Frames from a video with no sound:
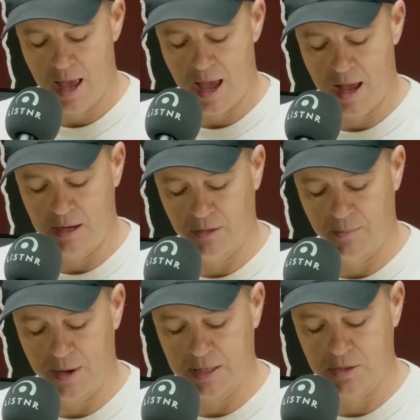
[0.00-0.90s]
and
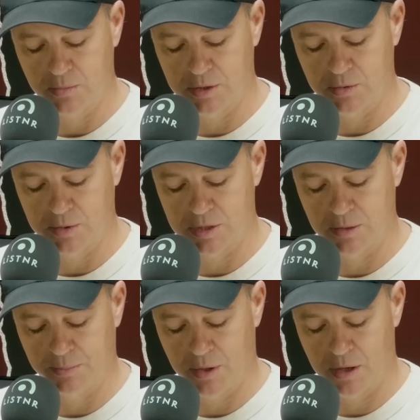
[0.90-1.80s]
the bus, which was
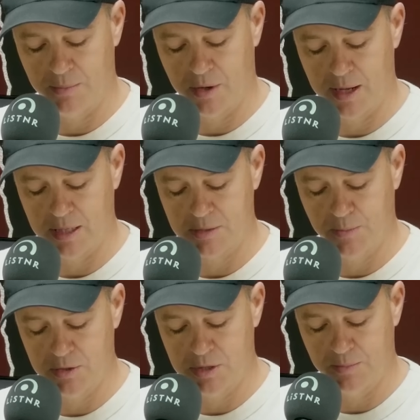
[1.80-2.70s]
supplied by our
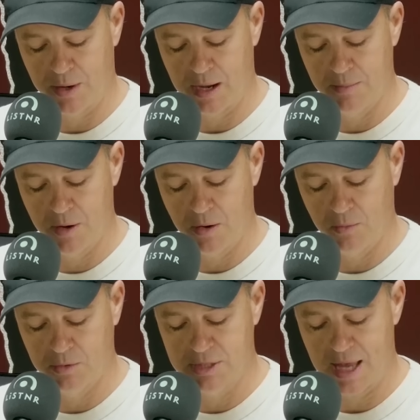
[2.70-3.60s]
sponsored pub,
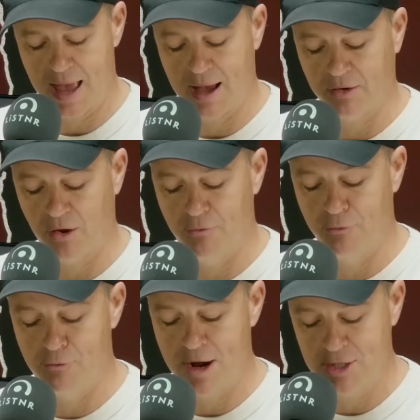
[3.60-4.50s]
was out of
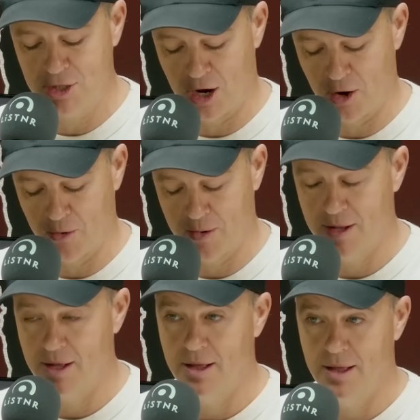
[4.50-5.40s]
rego.
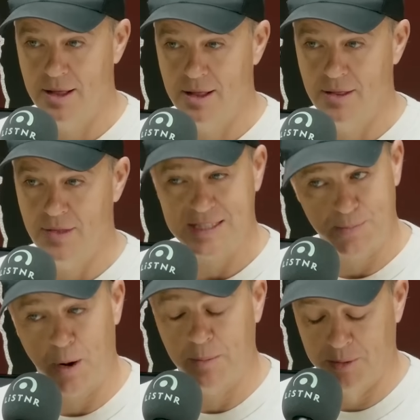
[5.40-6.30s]
That's
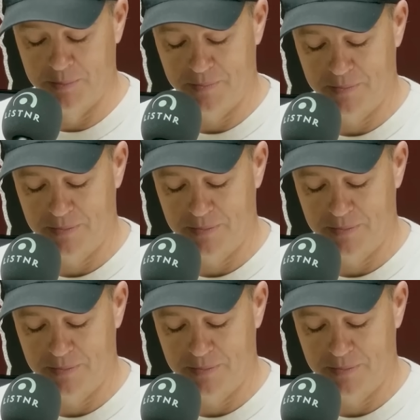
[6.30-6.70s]
a problem.